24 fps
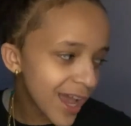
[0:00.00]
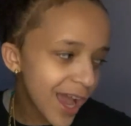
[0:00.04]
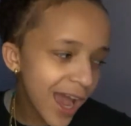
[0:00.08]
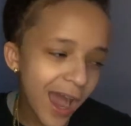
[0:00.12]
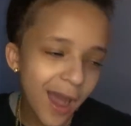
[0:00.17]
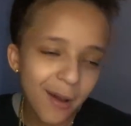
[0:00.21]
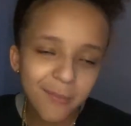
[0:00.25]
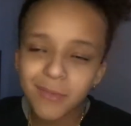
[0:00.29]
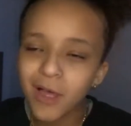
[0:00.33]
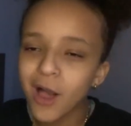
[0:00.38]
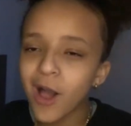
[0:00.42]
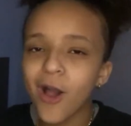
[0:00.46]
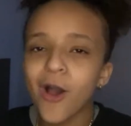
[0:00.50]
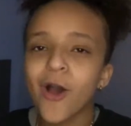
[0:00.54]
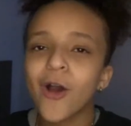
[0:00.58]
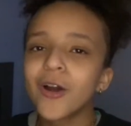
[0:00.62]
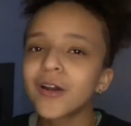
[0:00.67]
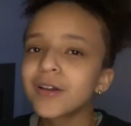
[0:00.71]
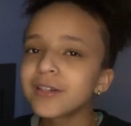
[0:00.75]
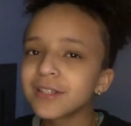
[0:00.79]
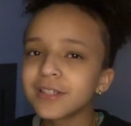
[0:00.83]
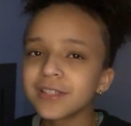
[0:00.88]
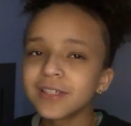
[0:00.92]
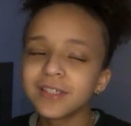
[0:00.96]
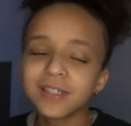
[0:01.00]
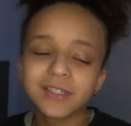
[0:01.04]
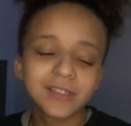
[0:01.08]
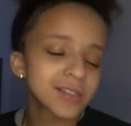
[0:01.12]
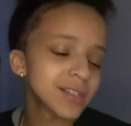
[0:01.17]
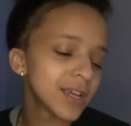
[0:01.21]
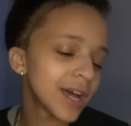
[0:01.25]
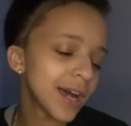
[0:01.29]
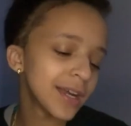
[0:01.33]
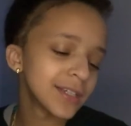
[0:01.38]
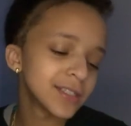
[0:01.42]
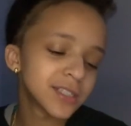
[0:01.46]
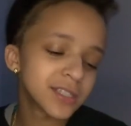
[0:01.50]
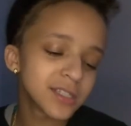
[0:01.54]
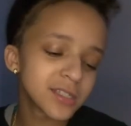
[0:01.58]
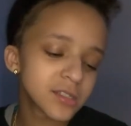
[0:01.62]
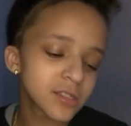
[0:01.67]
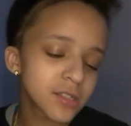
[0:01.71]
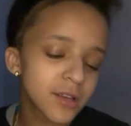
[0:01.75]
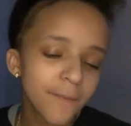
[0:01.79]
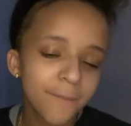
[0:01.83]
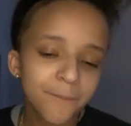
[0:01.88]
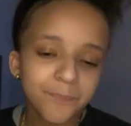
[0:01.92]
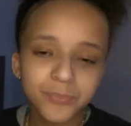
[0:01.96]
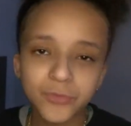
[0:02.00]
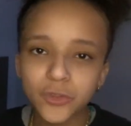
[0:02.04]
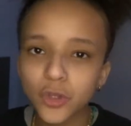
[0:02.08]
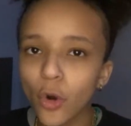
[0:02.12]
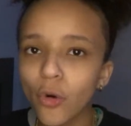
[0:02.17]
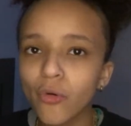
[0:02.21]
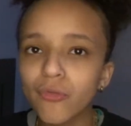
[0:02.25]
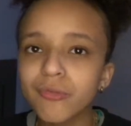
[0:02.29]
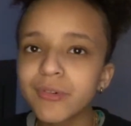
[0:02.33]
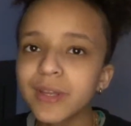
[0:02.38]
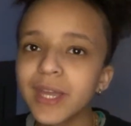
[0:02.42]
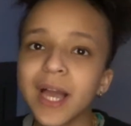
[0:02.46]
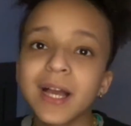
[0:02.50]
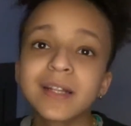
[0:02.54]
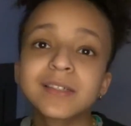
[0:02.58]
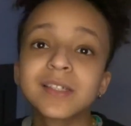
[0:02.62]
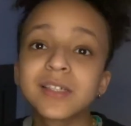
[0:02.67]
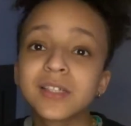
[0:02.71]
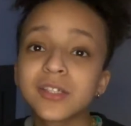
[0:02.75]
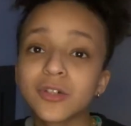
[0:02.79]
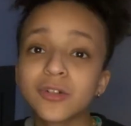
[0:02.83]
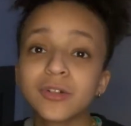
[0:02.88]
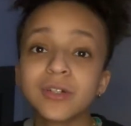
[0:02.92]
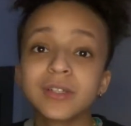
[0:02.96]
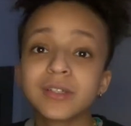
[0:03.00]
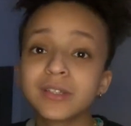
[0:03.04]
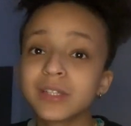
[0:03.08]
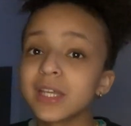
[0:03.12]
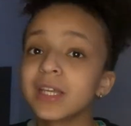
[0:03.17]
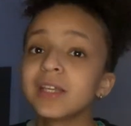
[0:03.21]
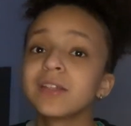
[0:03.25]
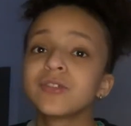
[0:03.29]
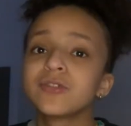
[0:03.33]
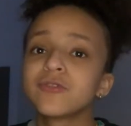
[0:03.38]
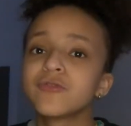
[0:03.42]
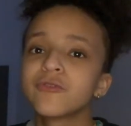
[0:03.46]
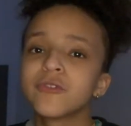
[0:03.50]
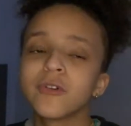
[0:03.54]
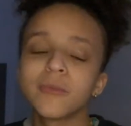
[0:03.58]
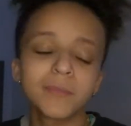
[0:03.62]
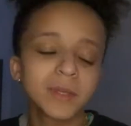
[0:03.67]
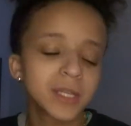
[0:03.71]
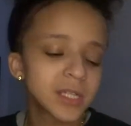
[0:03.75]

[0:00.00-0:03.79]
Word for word: I'm not heartless I just don't react to certain things, you feel me?